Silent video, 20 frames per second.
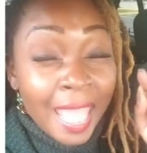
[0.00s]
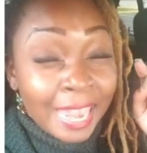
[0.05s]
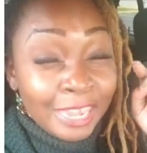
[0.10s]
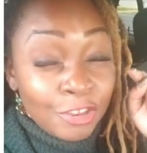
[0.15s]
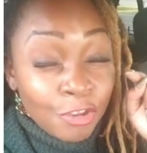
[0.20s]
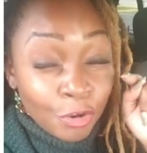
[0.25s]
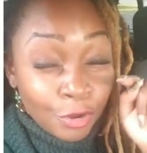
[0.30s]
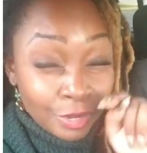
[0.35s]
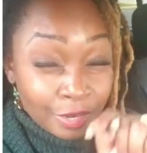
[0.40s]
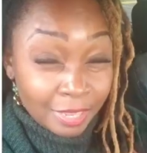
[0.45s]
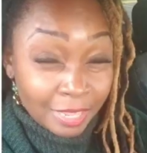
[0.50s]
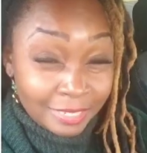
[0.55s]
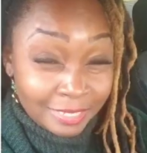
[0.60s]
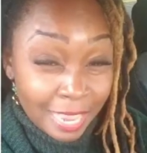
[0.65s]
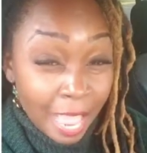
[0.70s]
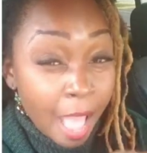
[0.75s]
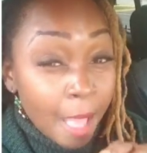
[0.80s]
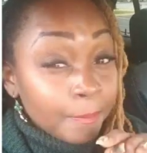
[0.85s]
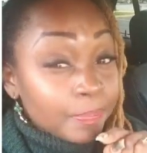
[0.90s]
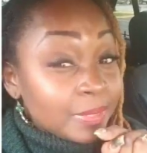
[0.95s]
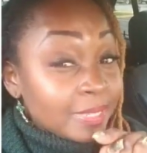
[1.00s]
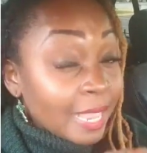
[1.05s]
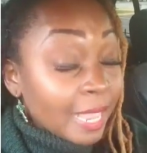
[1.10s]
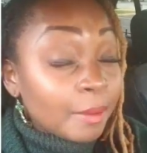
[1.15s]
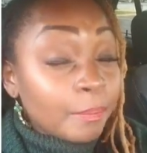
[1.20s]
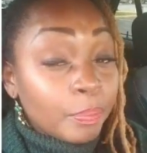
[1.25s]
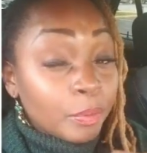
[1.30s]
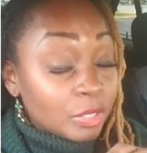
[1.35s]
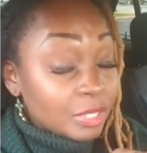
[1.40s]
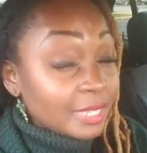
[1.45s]
and you're in the top
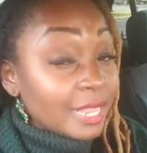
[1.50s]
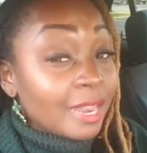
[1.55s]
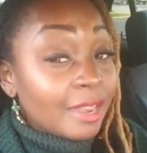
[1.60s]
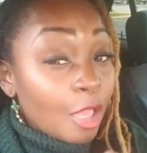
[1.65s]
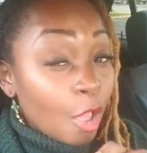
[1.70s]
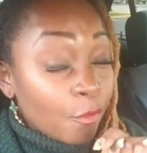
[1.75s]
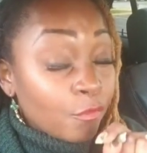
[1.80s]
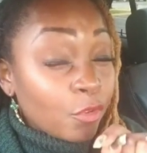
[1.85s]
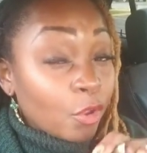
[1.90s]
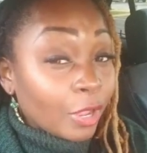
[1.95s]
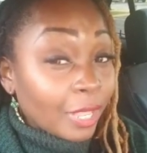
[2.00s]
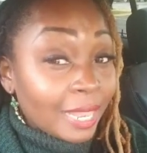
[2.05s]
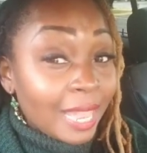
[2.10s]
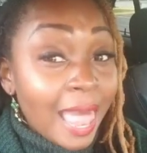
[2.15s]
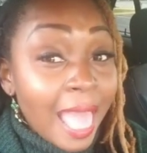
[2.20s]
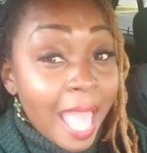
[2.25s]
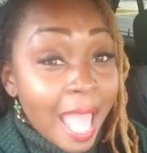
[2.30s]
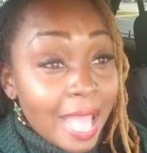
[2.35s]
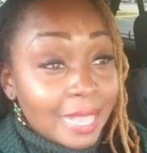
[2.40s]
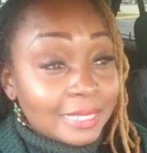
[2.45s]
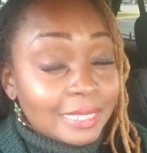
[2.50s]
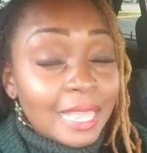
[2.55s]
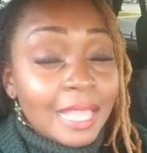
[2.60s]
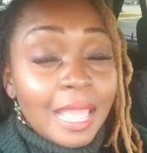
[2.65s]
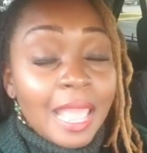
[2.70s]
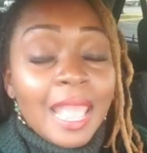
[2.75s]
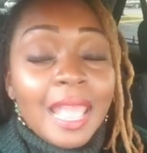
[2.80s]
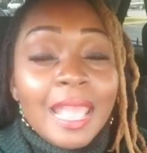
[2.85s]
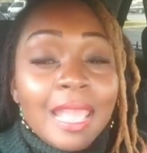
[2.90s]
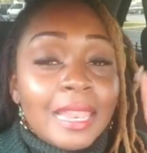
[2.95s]
10% of your class,
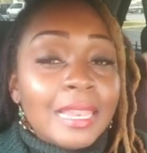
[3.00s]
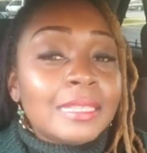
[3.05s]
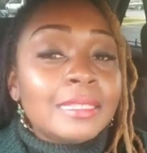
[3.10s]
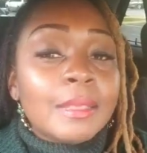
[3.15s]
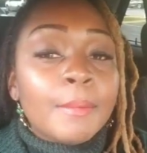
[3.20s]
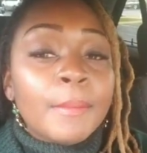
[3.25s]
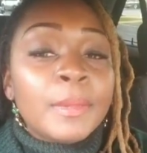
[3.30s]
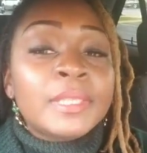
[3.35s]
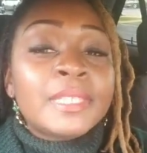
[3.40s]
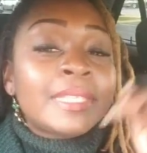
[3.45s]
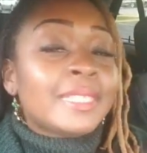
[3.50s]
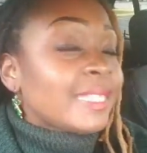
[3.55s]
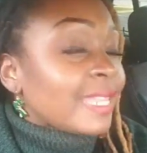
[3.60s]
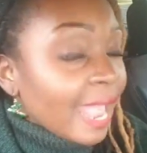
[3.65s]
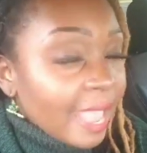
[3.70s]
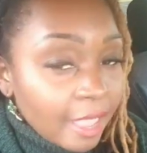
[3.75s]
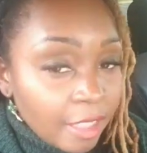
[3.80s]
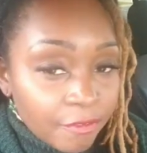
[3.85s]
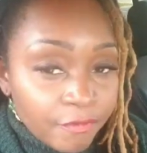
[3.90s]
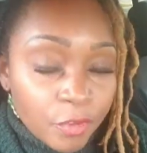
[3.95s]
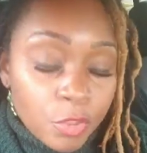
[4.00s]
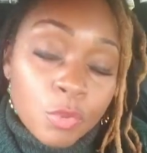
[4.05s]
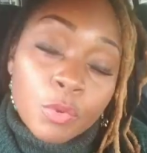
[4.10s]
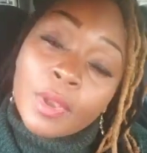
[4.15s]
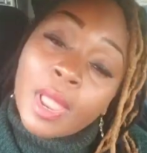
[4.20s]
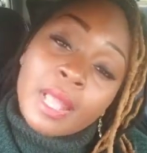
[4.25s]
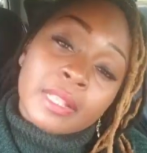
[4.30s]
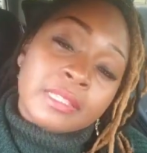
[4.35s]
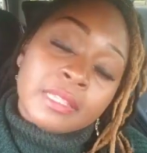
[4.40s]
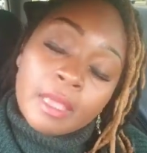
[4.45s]
it is a mistake for you
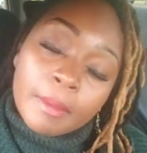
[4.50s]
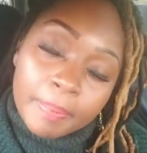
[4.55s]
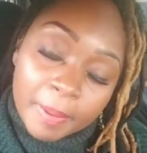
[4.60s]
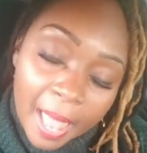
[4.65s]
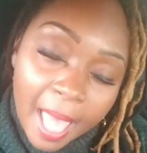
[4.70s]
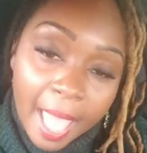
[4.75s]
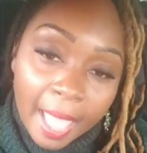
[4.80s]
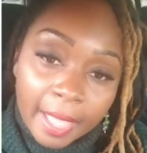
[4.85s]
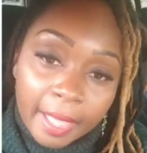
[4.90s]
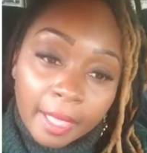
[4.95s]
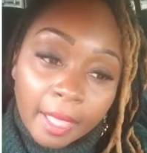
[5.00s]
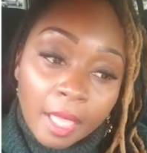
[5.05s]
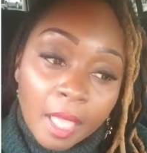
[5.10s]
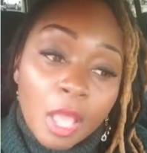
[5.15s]
not to apply.